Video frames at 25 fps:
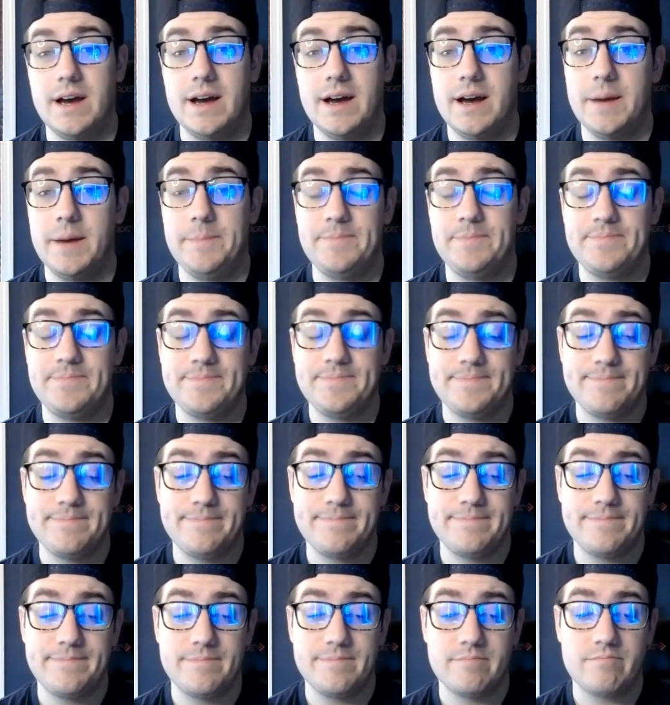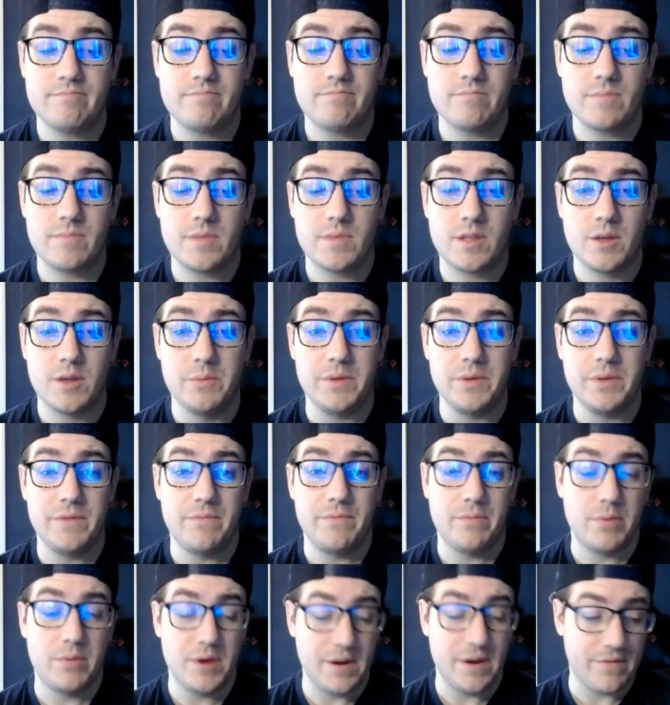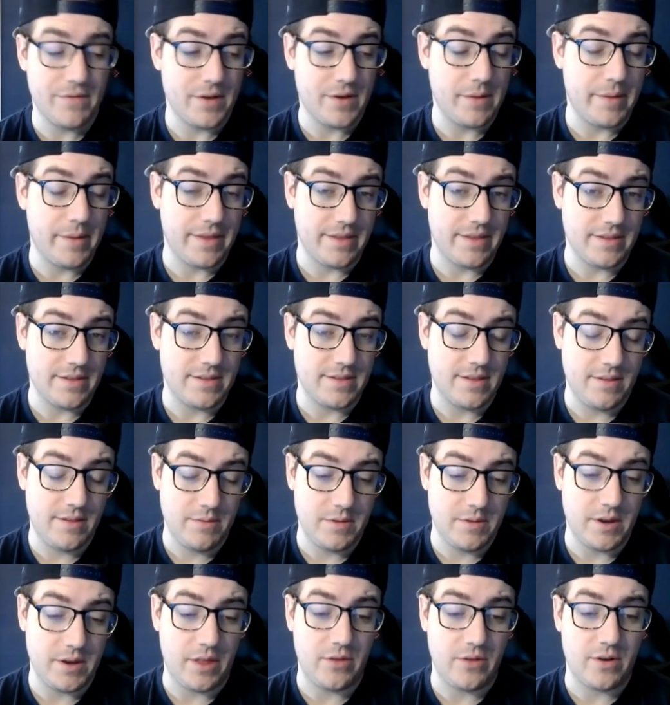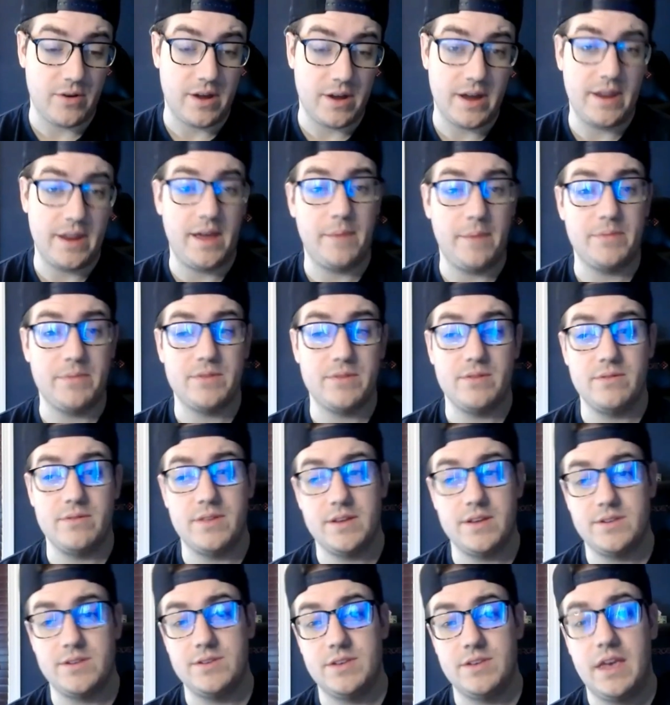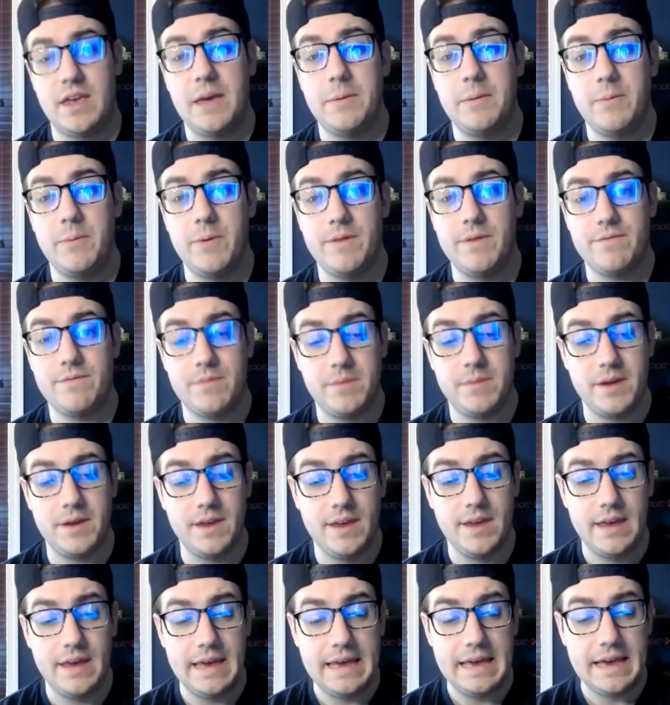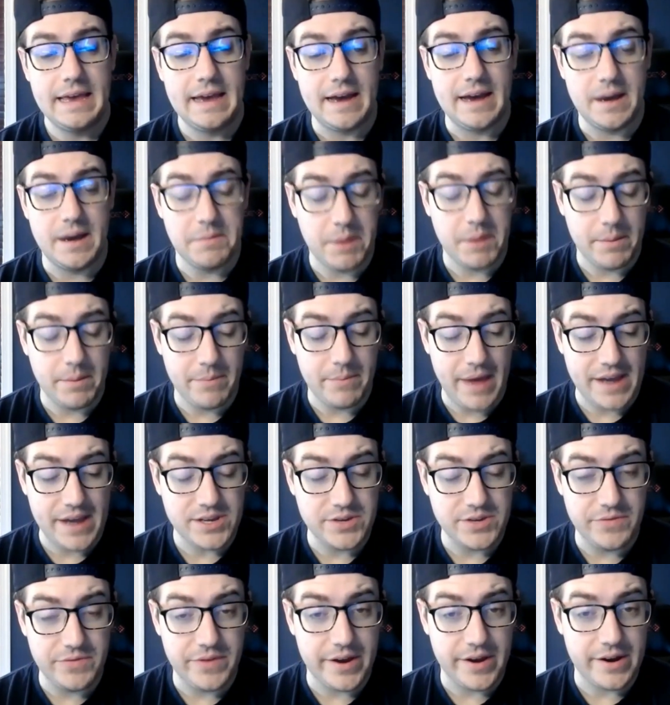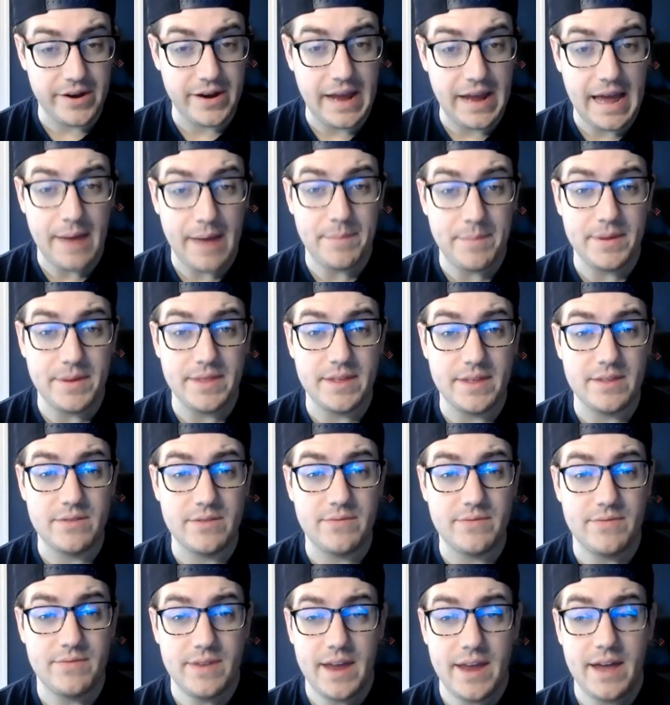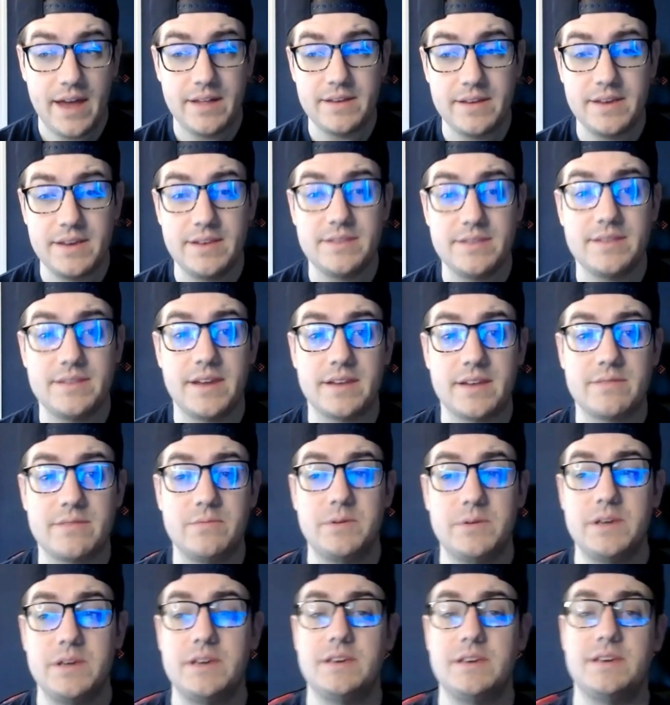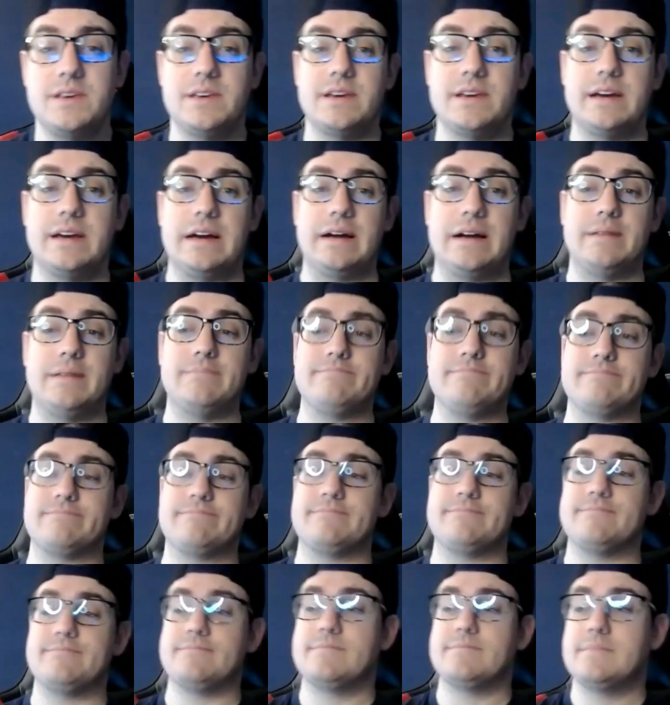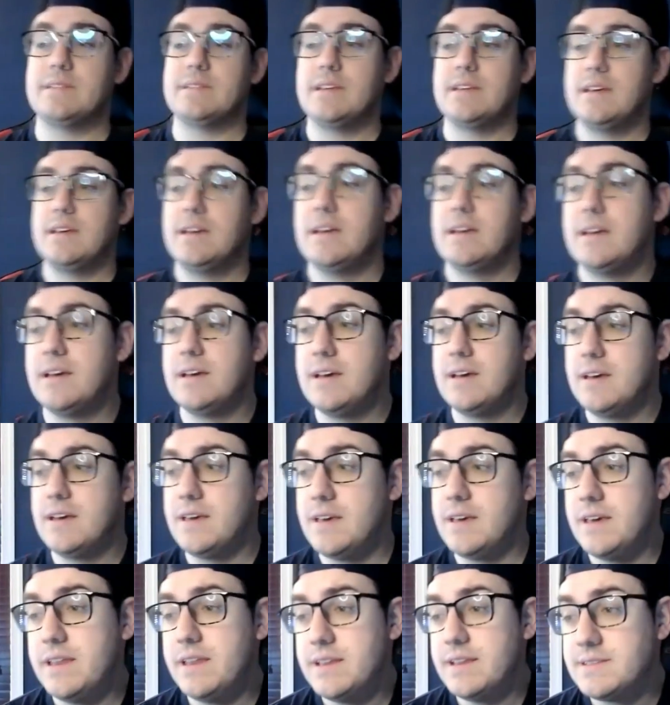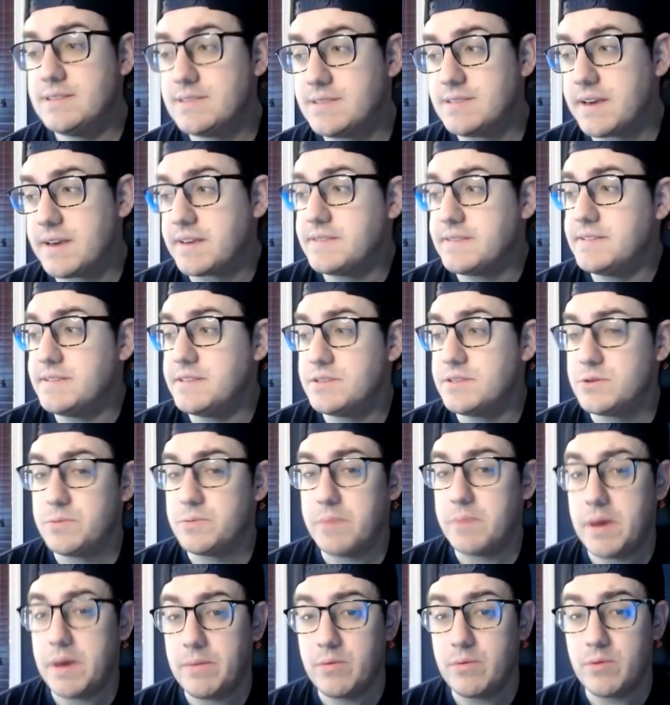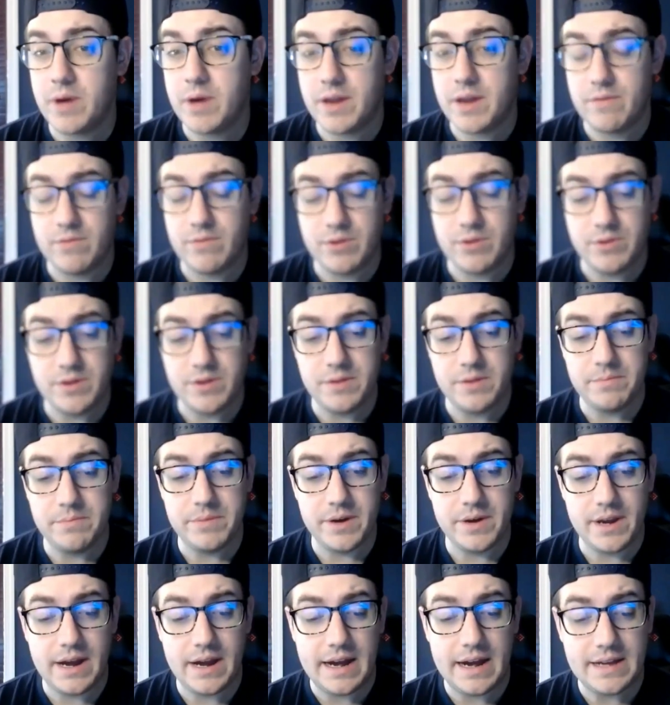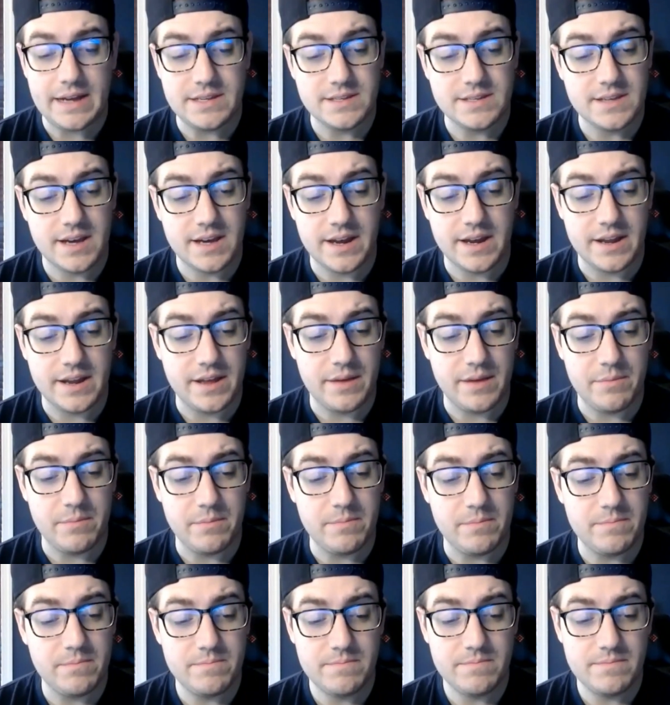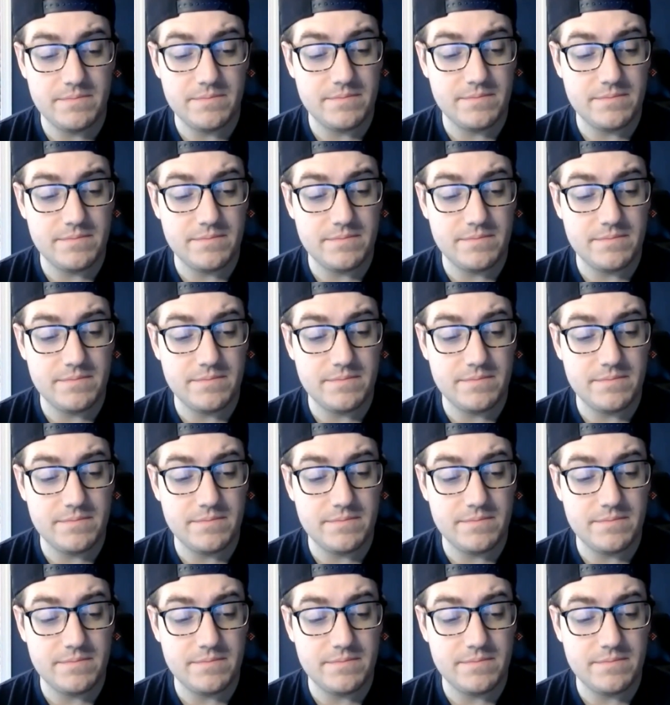Um, I'm gonna be pretty upfront about this. This is another kind of episode that just came and went for me. Um, I'm actually very happy that the finale is next week. Um, it is the second season, so maybe we'll get a reunion, but I just kind of am